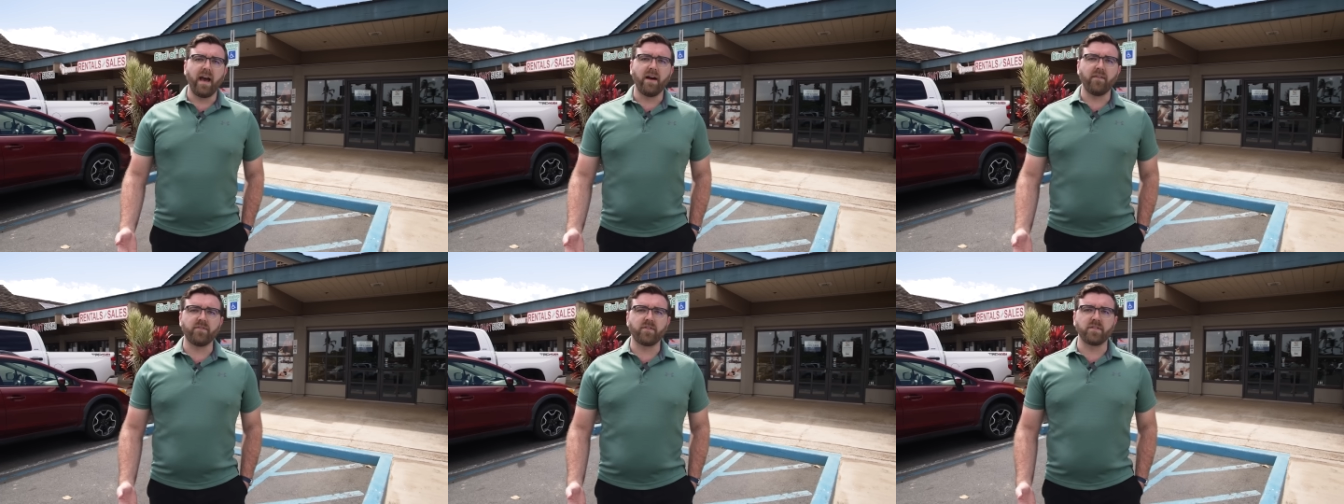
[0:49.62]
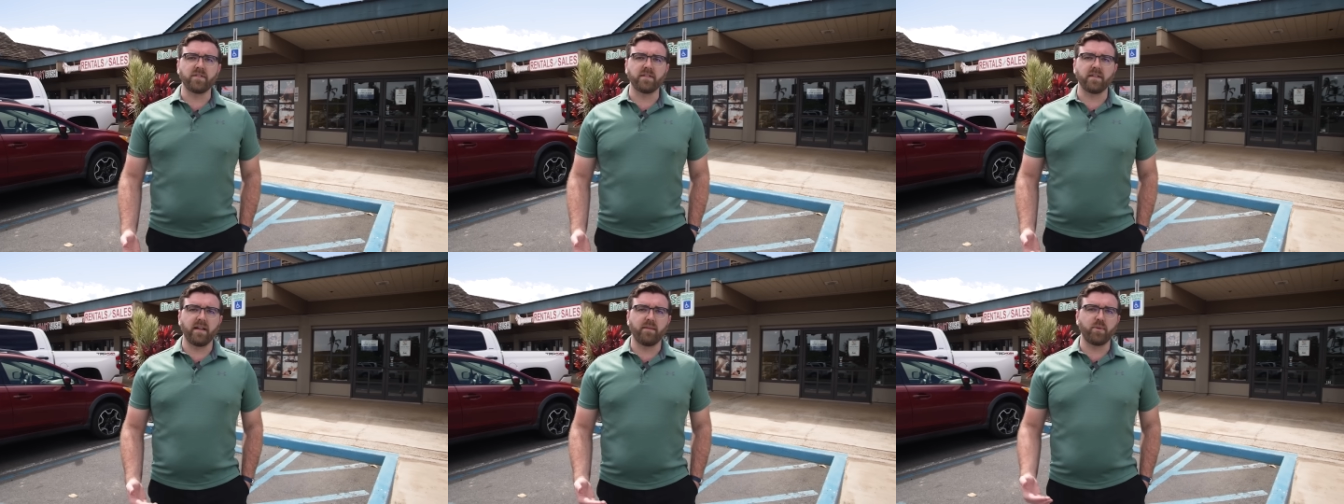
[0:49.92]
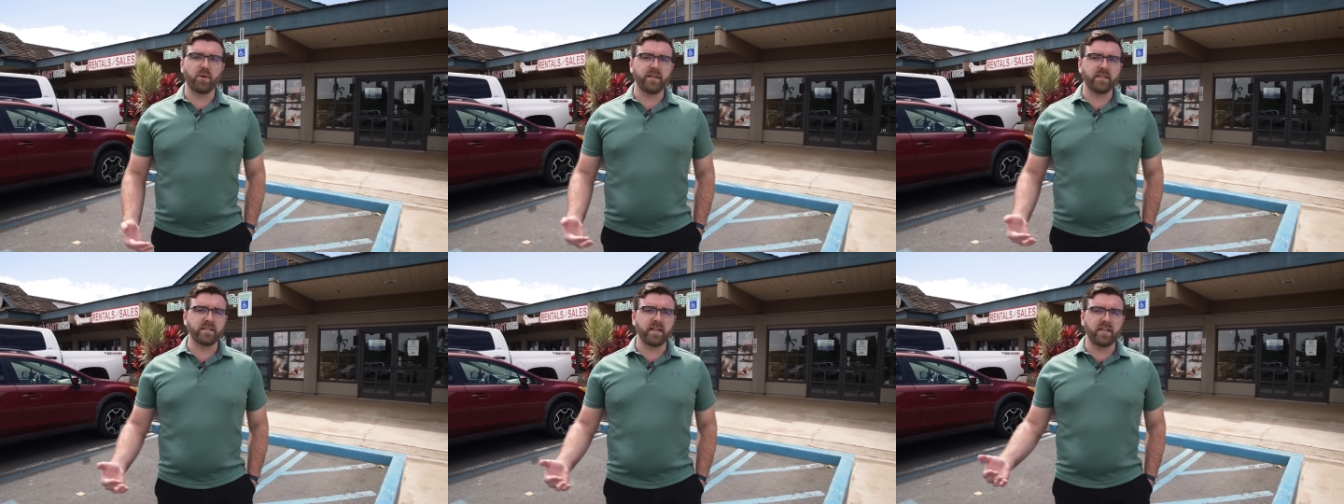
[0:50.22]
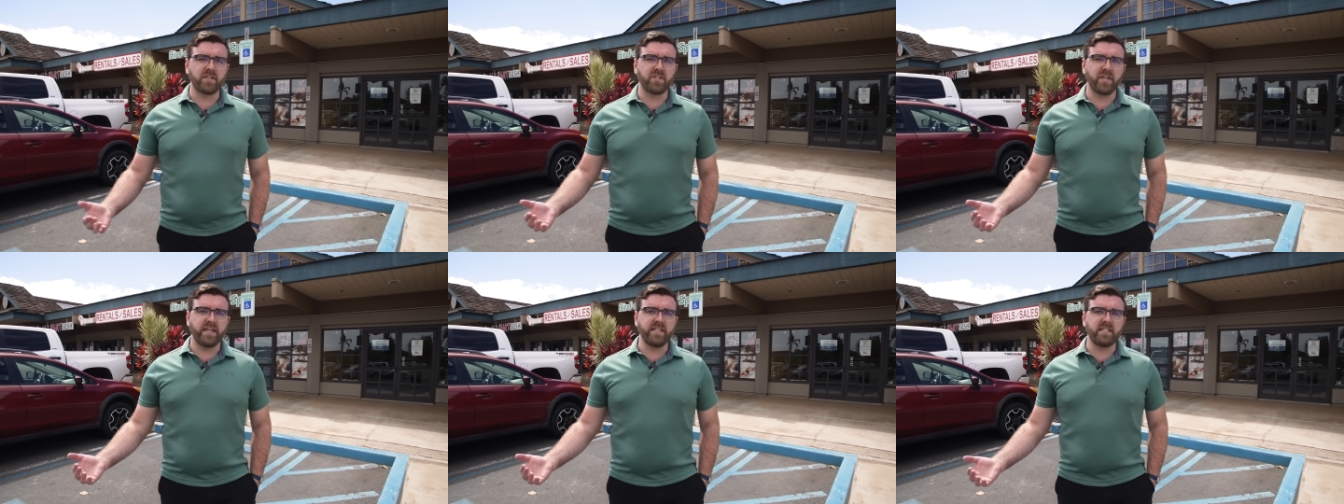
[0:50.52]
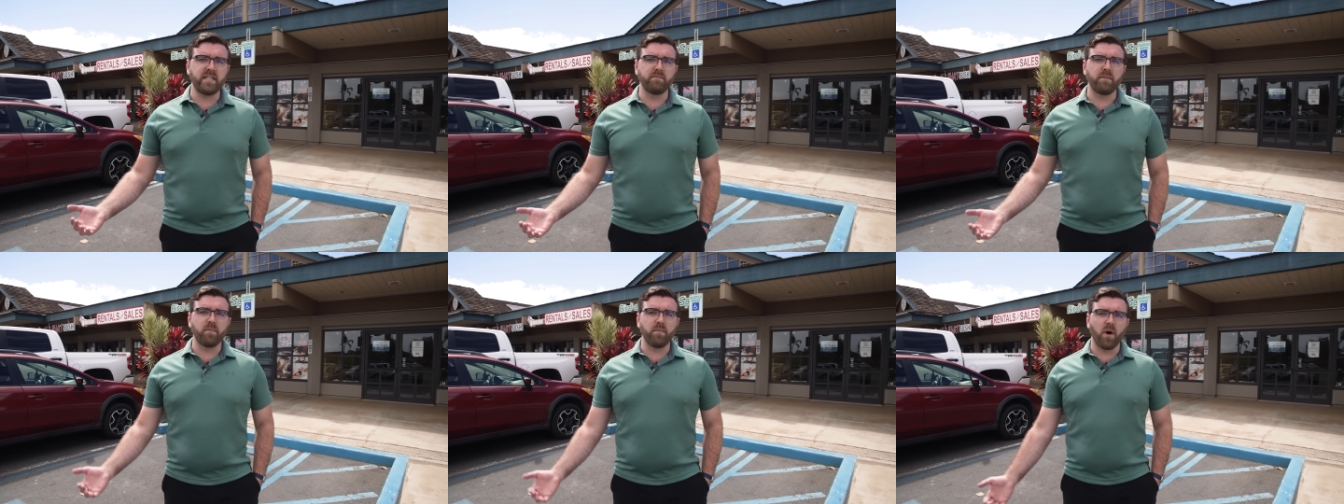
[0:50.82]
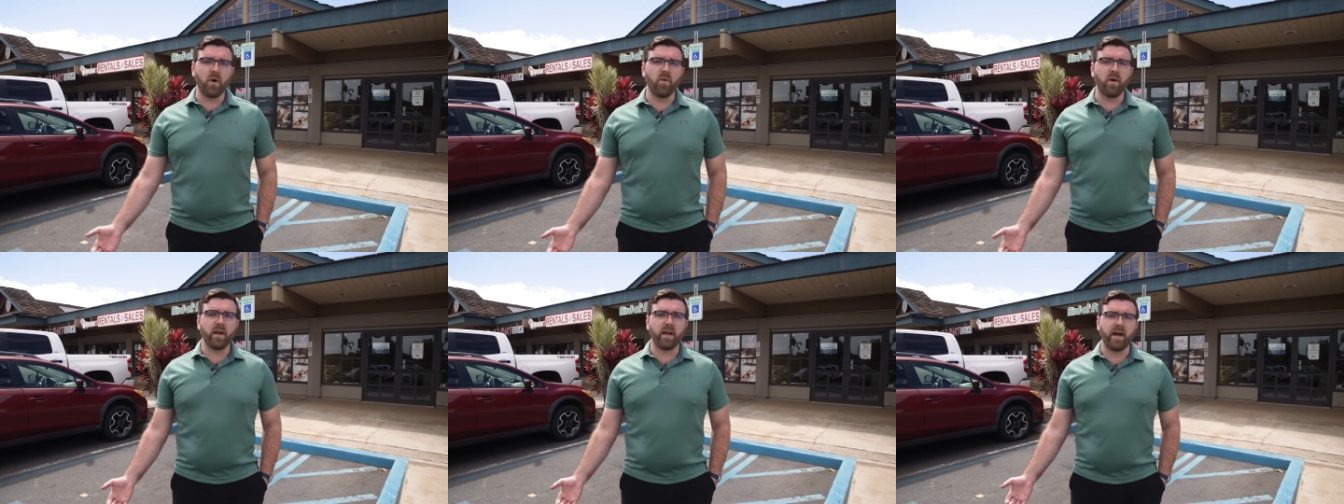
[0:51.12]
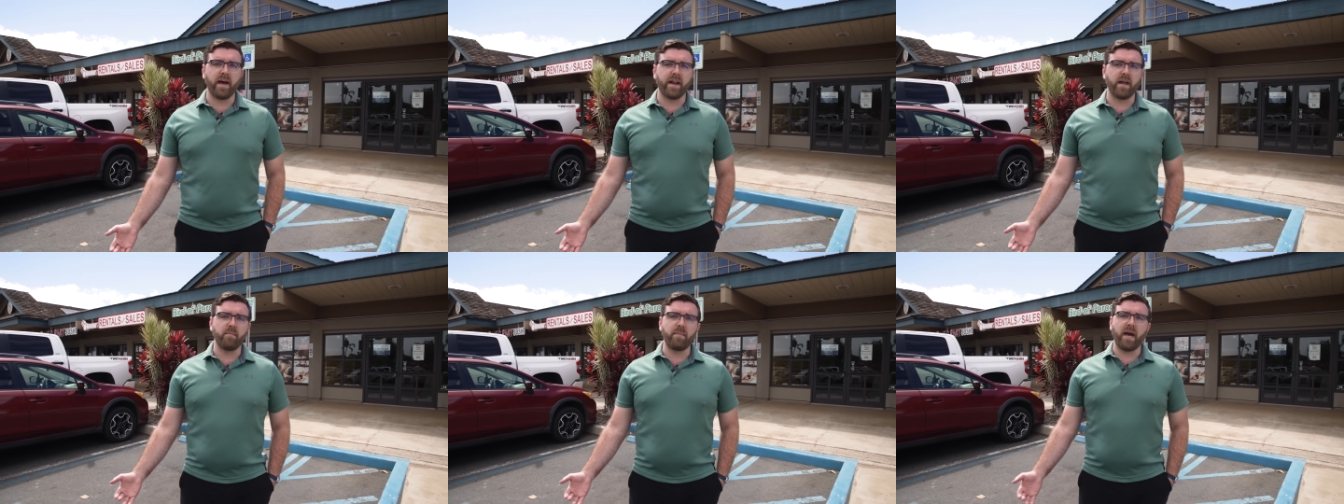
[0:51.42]
after celebrities like Jason Momoa
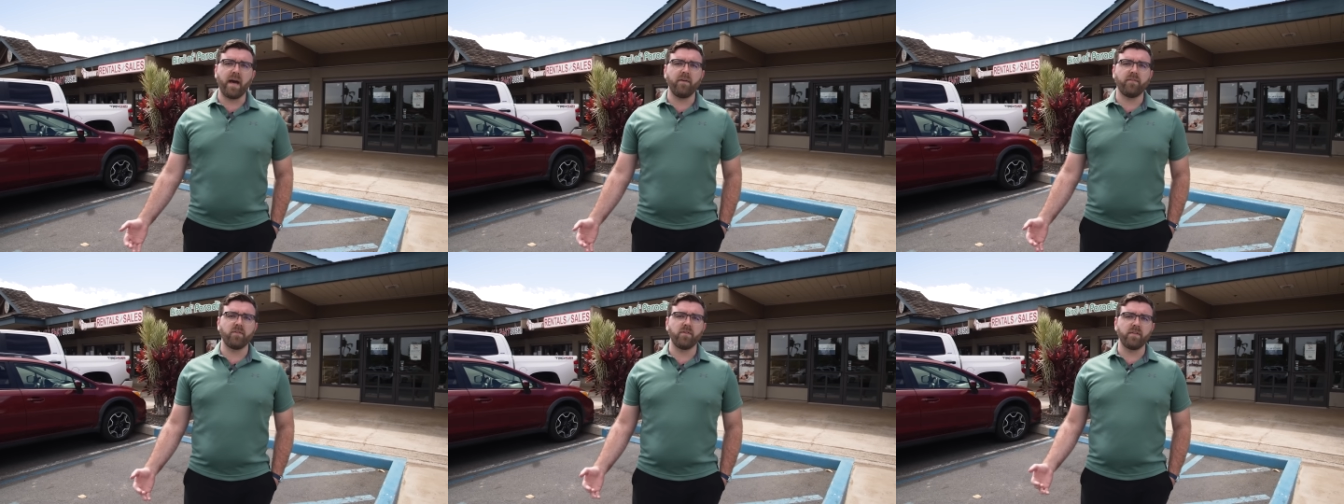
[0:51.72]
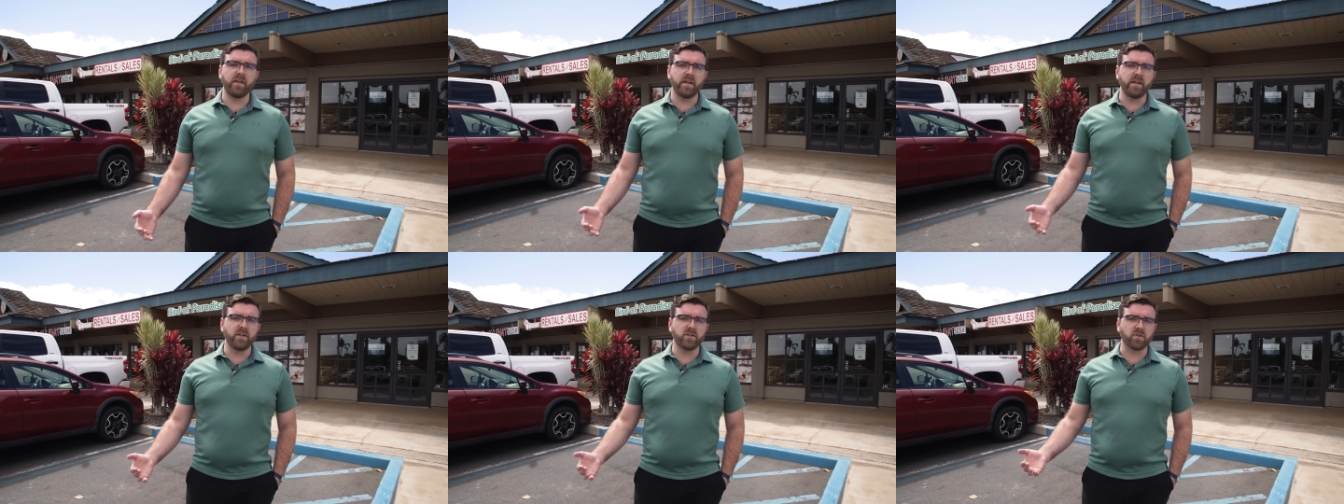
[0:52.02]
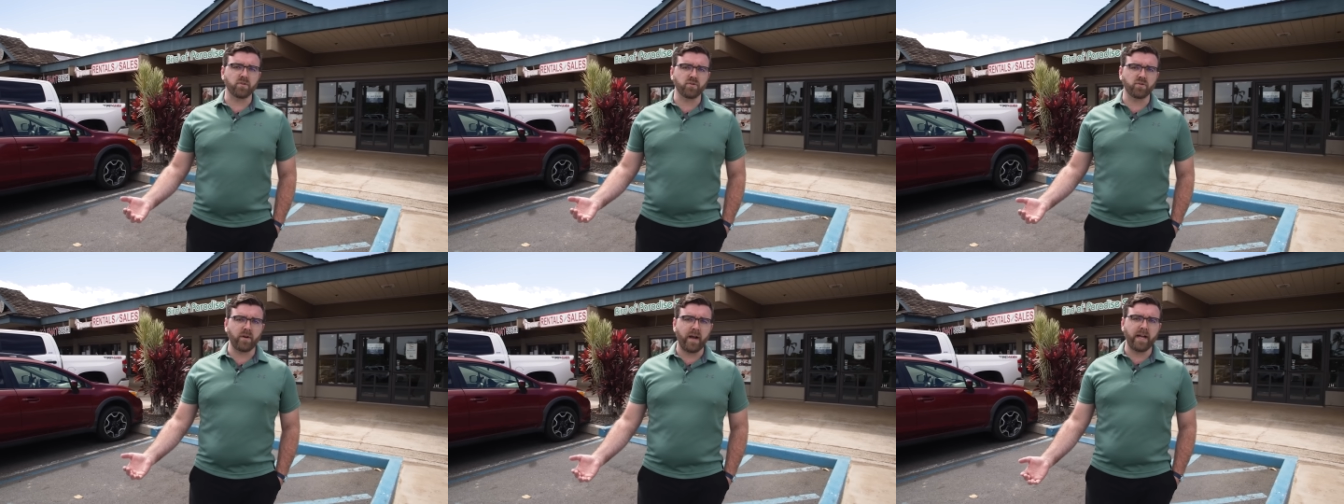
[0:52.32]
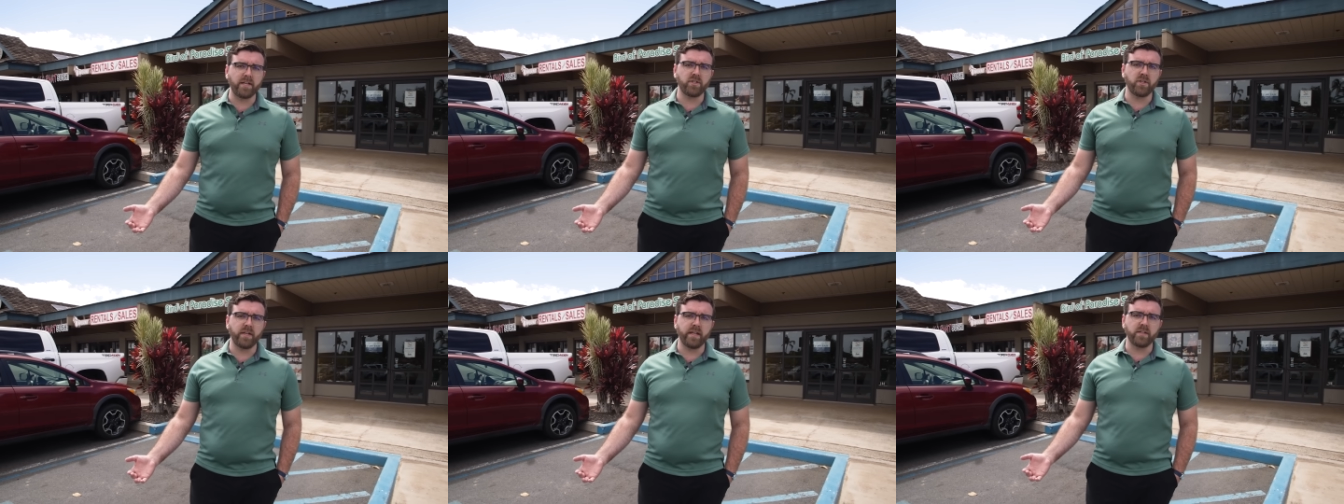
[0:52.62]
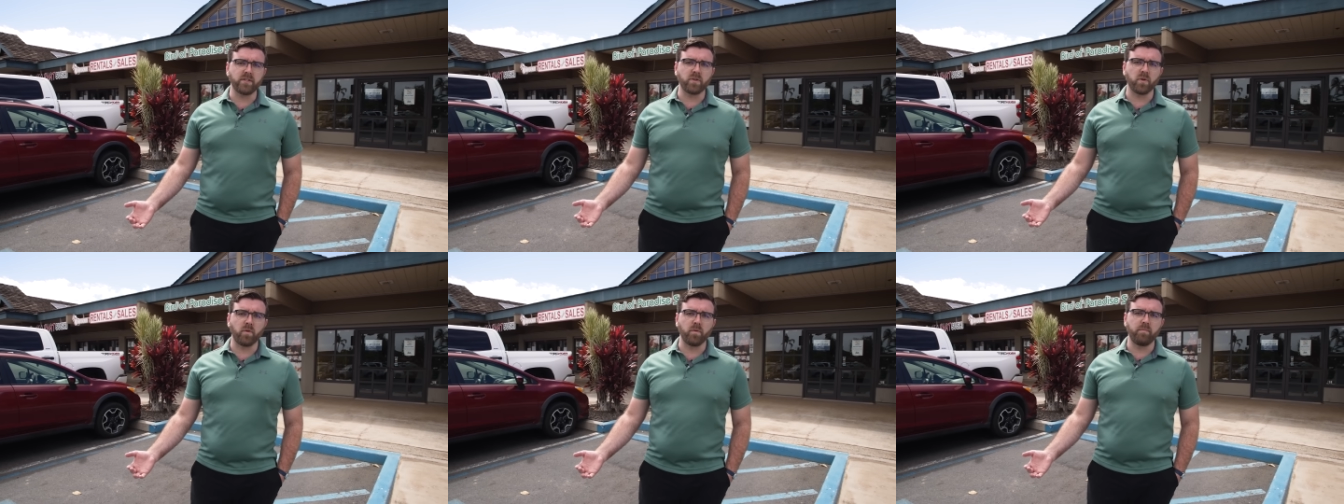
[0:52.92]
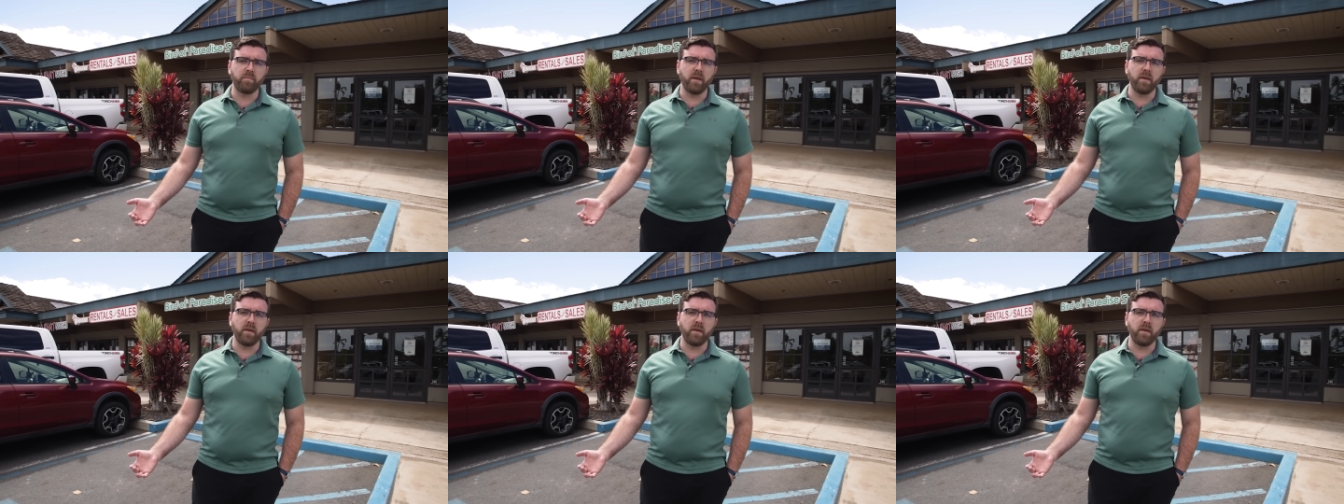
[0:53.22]
got up after the initial tragedy and told